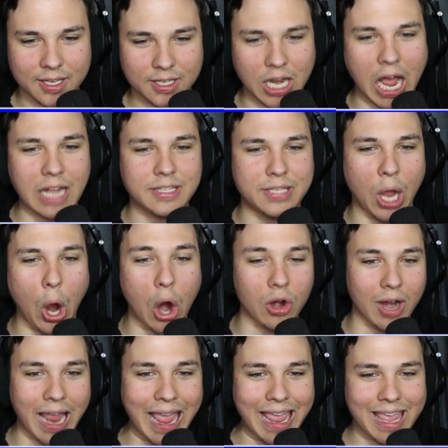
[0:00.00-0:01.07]
Not
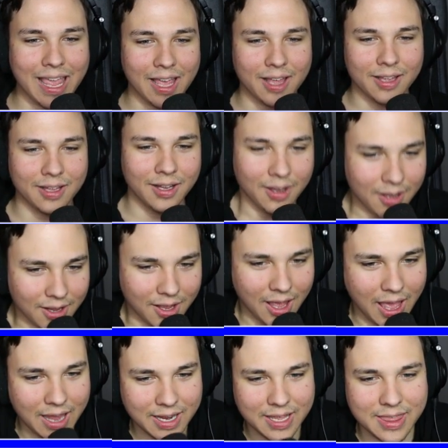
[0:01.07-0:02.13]
Dory. Yeah,
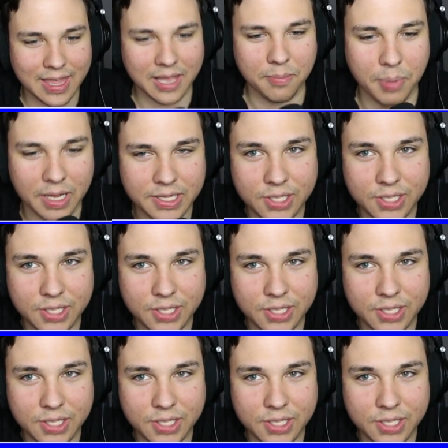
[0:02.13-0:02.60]
Leslie's story.